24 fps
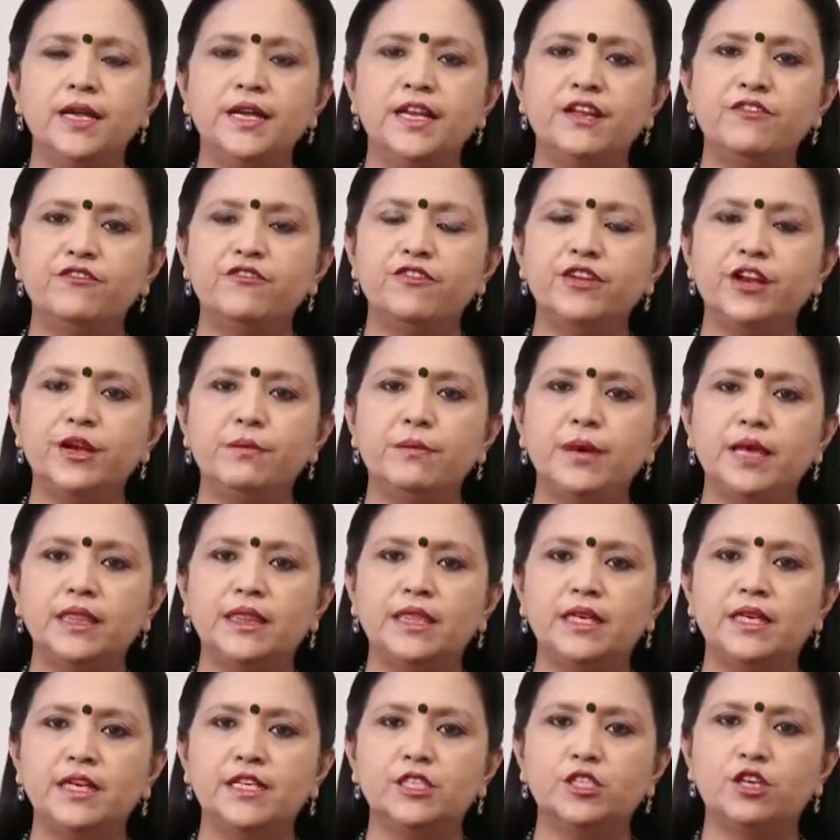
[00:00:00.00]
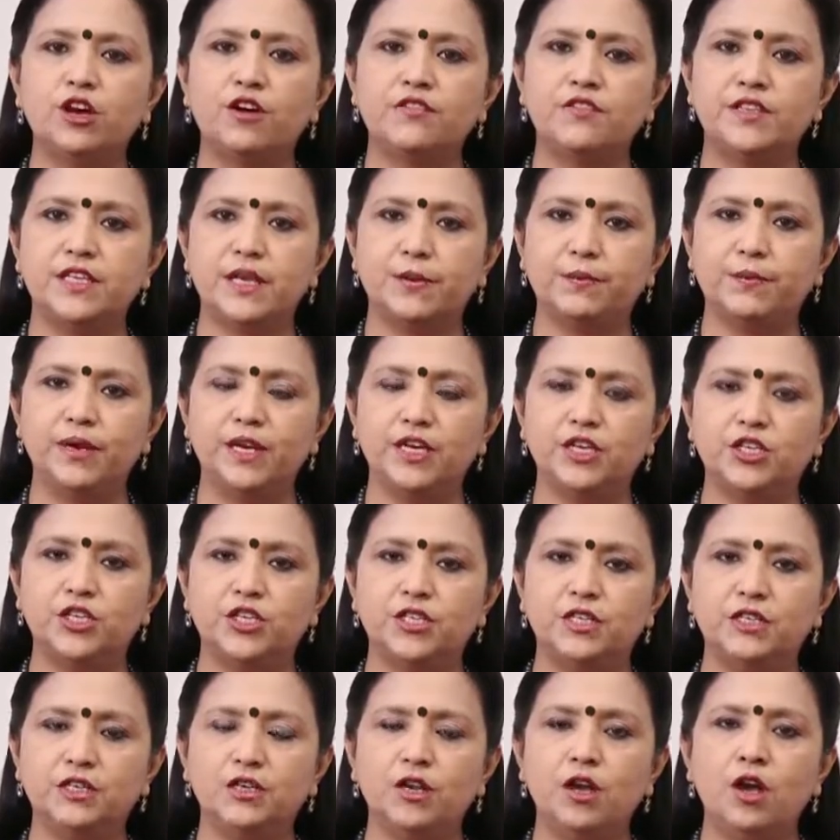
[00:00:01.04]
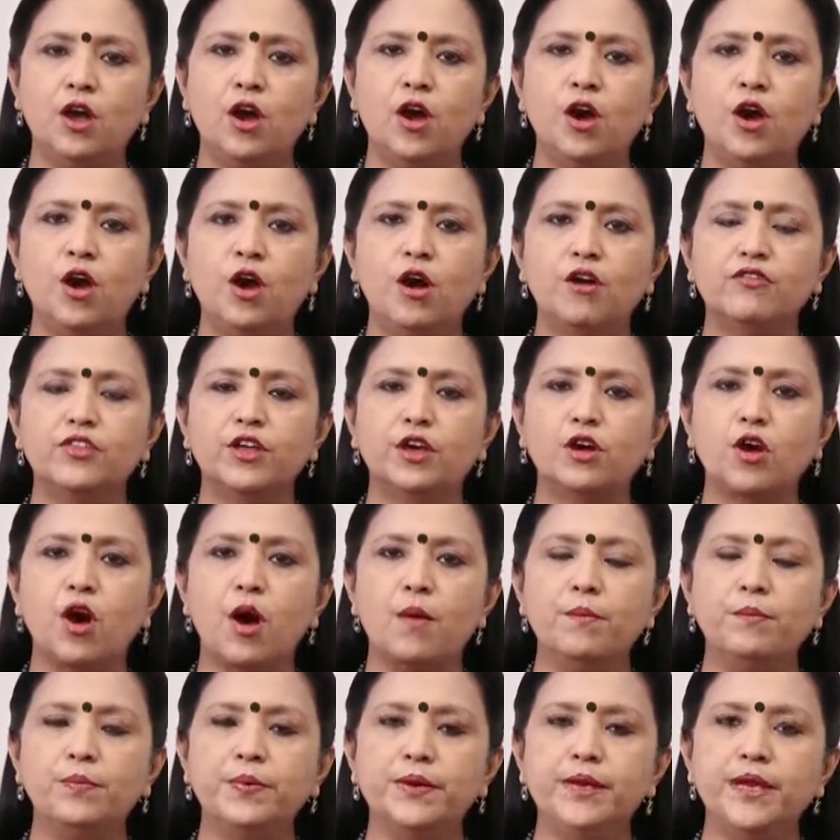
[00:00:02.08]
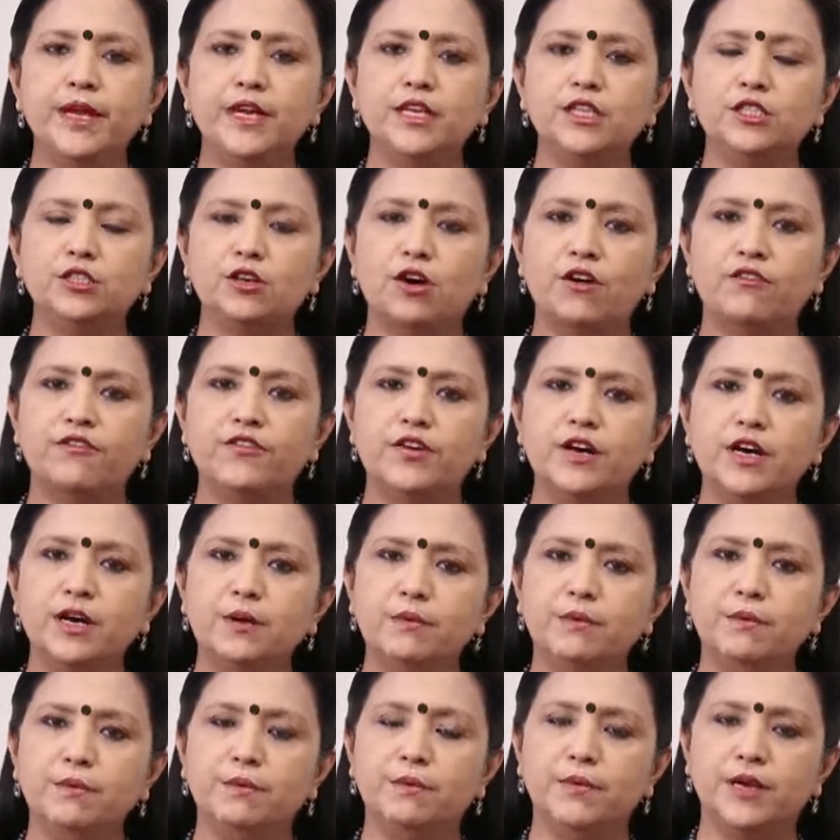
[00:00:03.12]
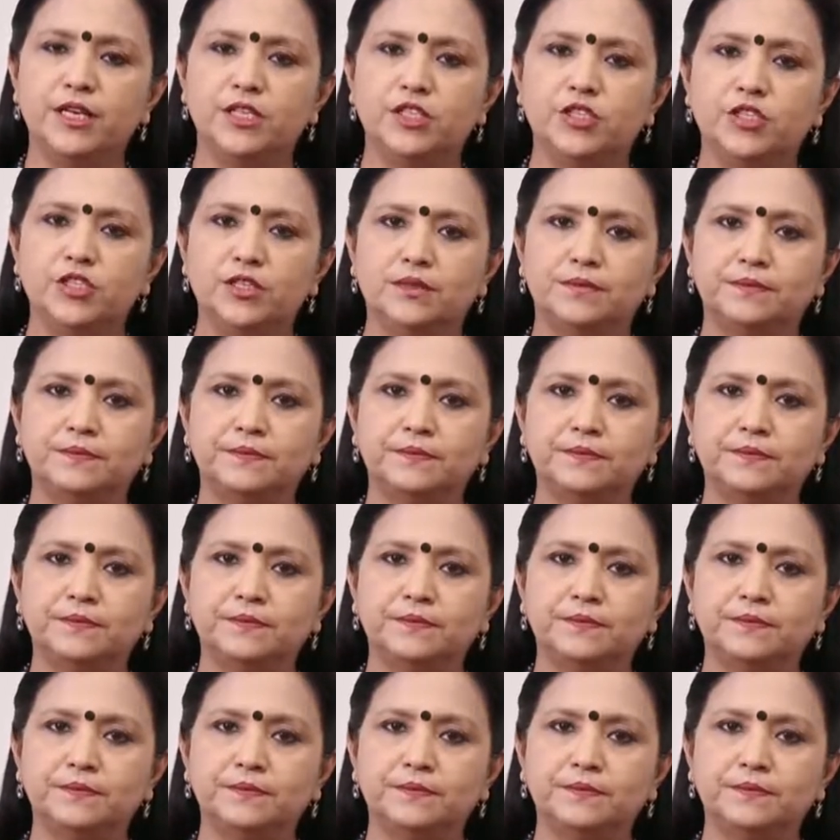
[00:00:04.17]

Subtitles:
different methods of separation of the components of a mixture.